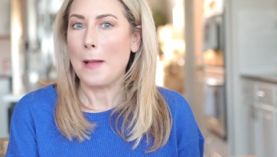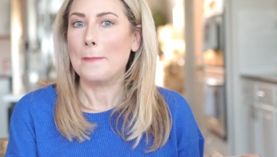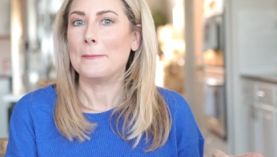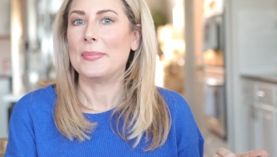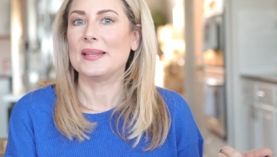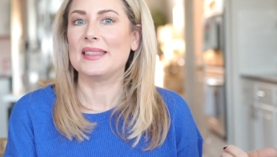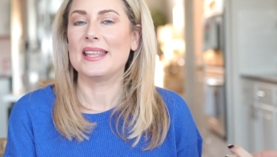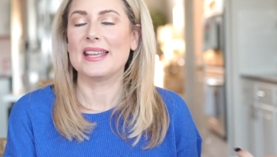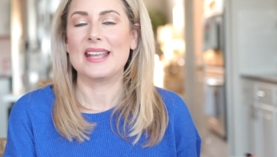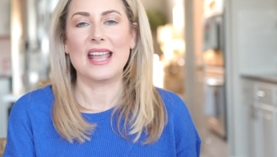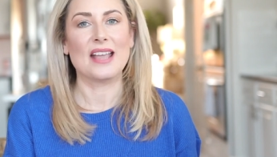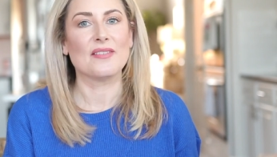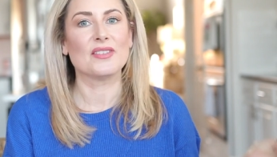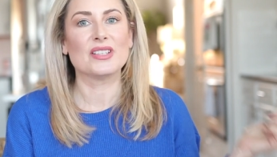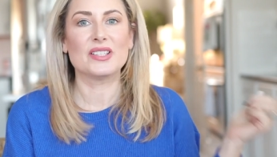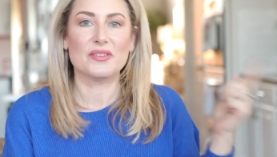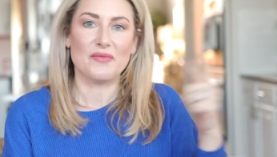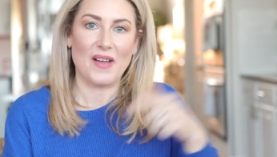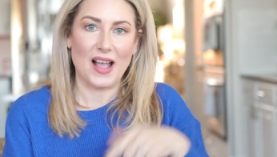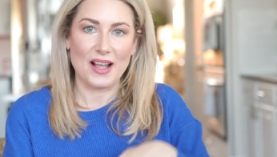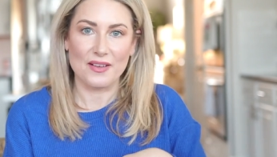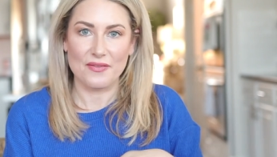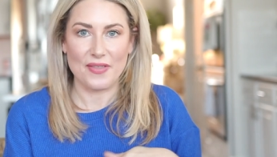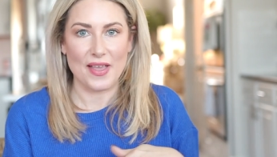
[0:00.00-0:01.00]
but they gave us
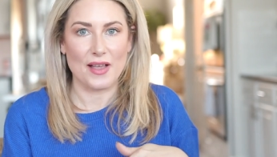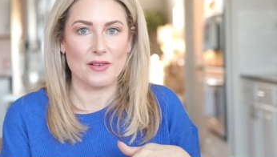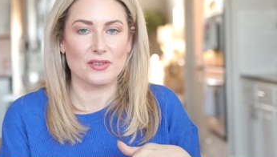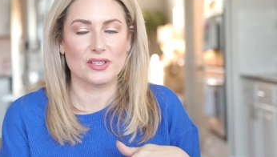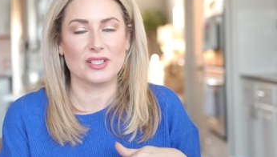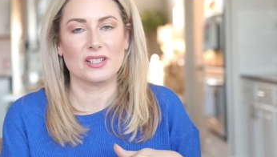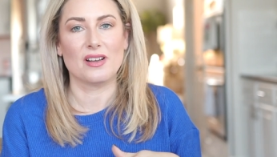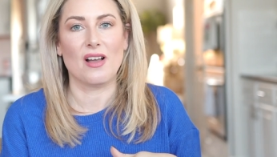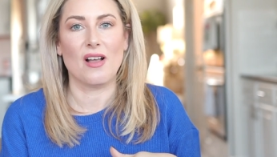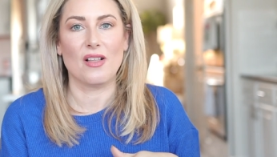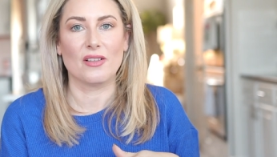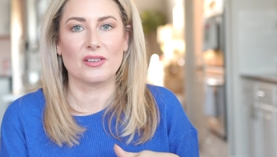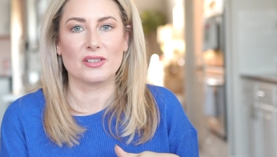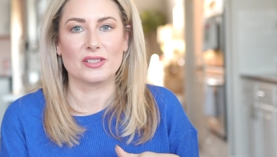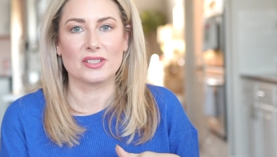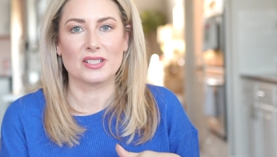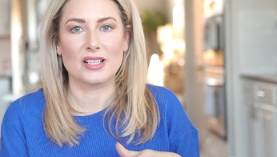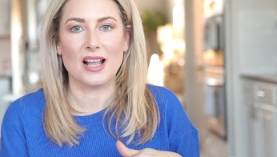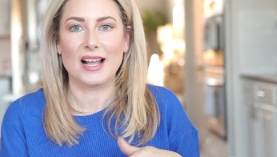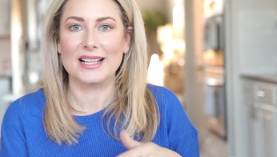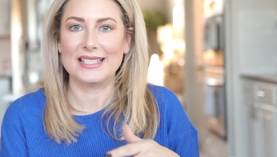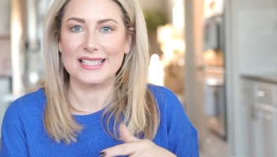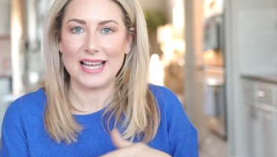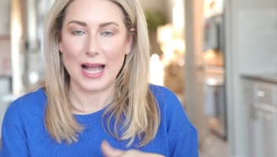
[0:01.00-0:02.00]
$5,000
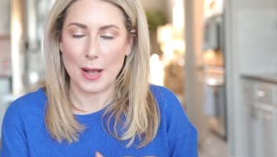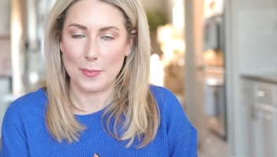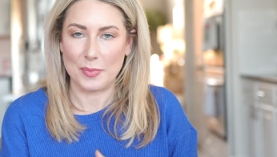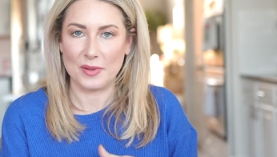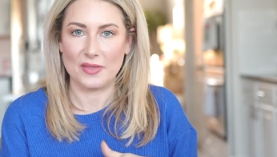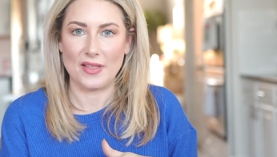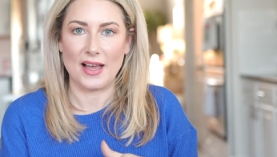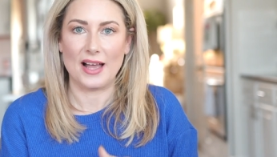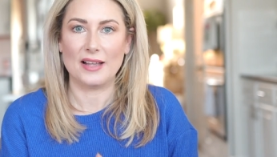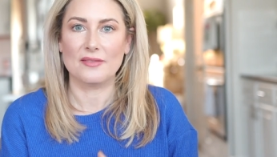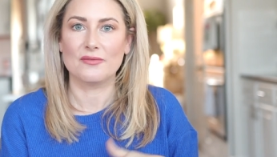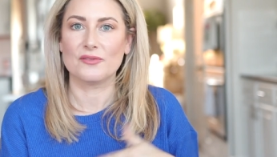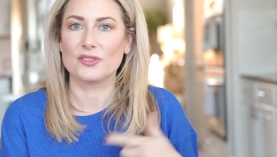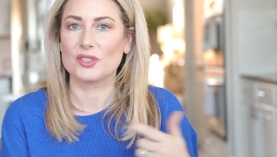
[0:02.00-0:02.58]
on top of that